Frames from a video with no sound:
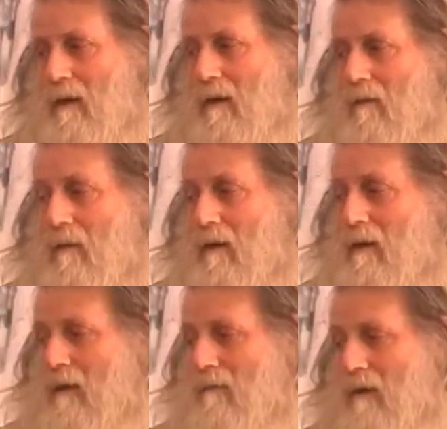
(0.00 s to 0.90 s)
work
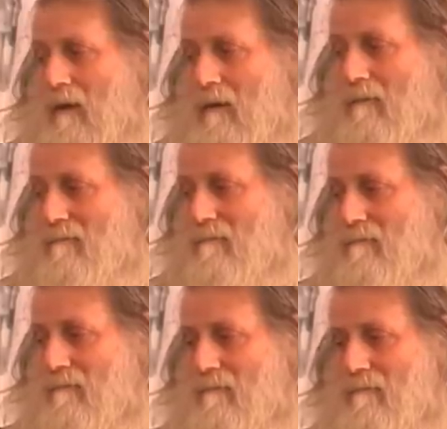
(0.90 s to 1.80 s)
they've done
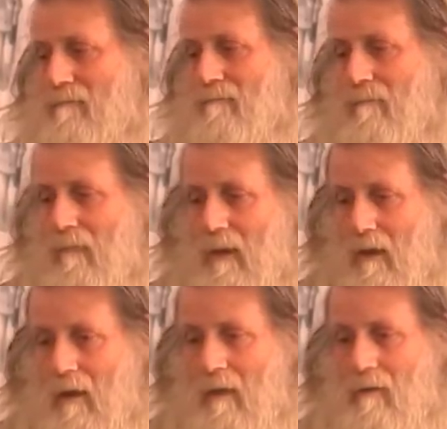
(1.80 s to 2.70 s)

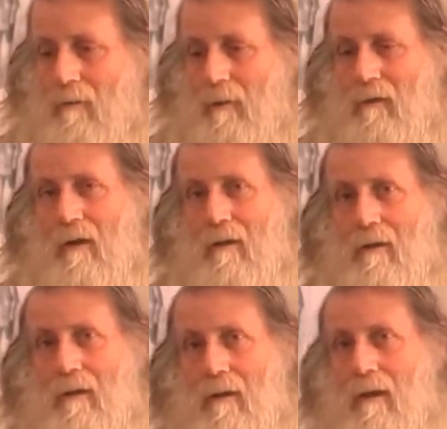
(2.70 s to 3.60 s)
to protect
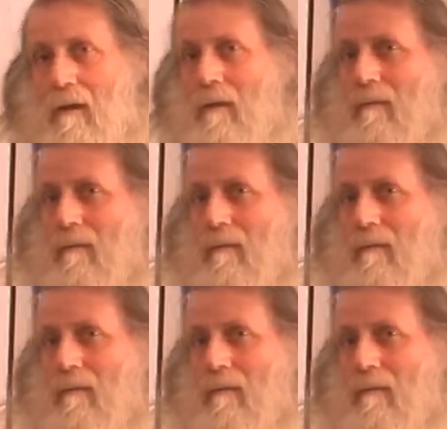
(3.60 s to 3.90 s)
the